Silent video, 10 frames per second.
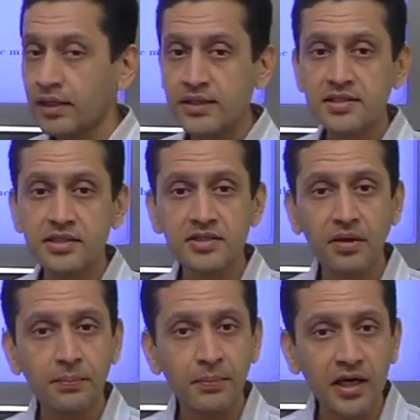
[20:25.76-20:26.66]
Next
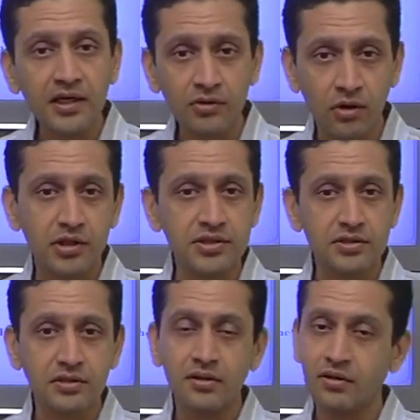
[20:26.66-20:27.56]
is market
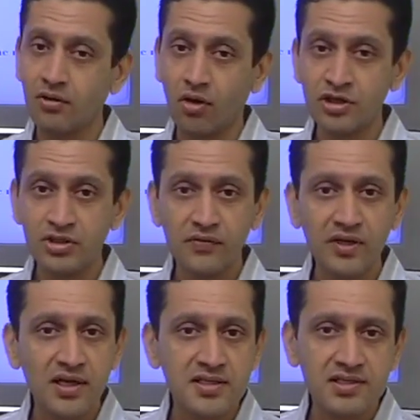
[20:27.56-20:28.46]
knowledge, knowledge
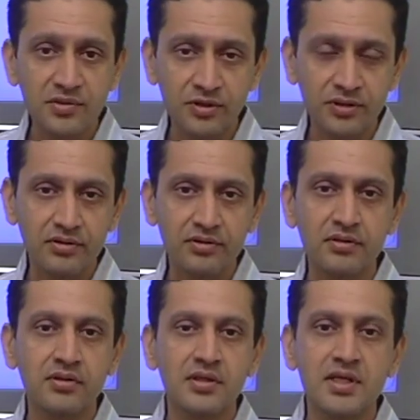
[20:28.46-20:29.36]
of the customer.
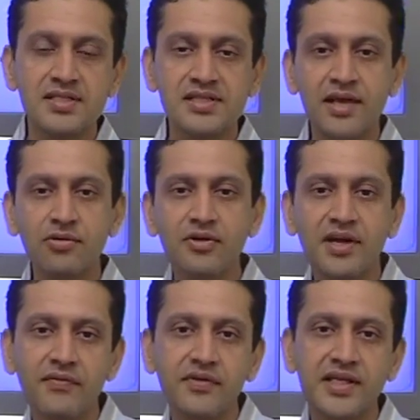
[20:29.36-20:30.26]
the
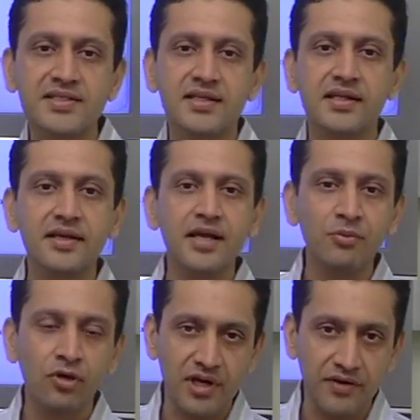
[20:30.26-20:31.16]
psychographics, the
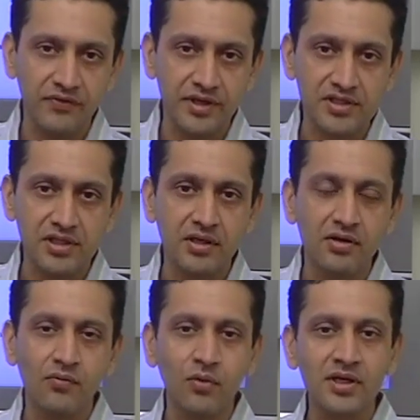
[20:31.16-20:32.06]
demographics,
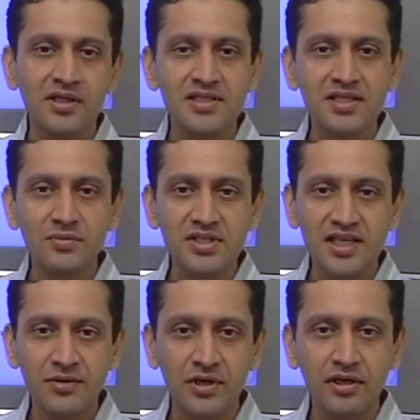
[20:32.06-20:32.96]
what customer
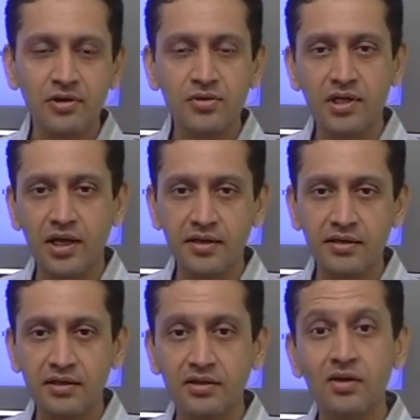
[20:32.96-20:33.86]
segment are you
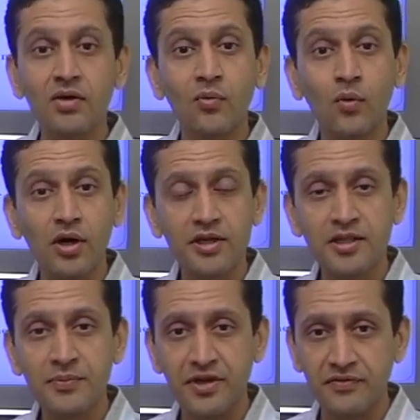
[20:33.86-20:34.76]
targeting, what
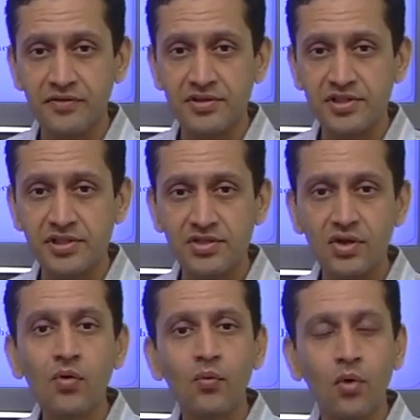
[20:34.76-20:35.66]
are their
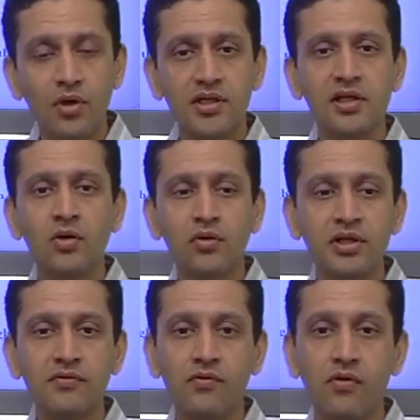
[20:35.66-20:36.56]
preferences, what are they
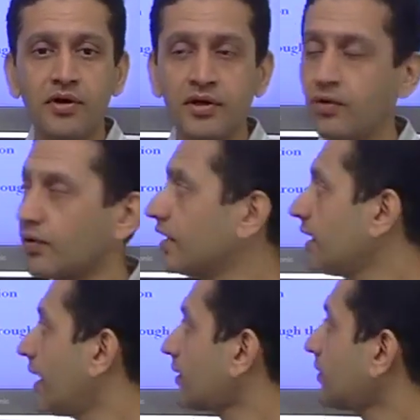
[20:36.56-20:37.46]
looking for and
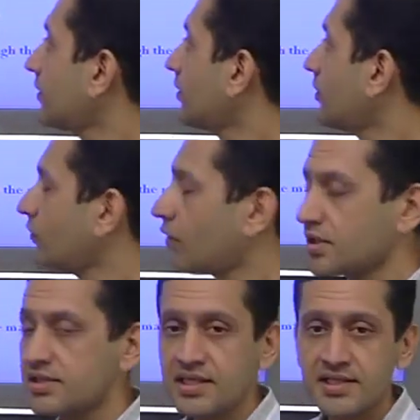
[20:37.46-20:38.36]
looking at,
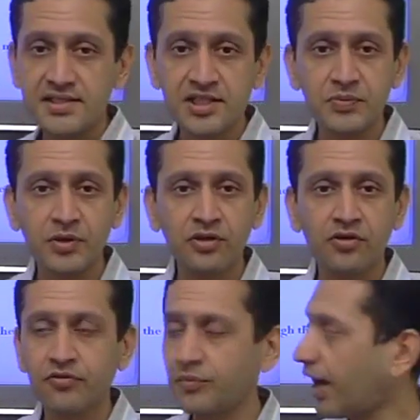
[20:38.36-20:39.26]
what is the
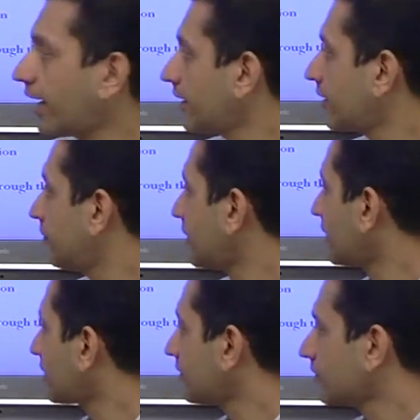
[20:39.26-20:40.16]
assessment of brand
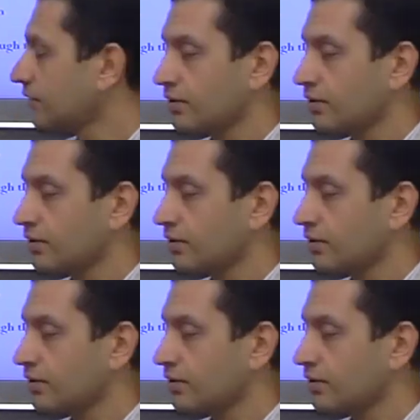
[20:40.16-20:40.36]
equity,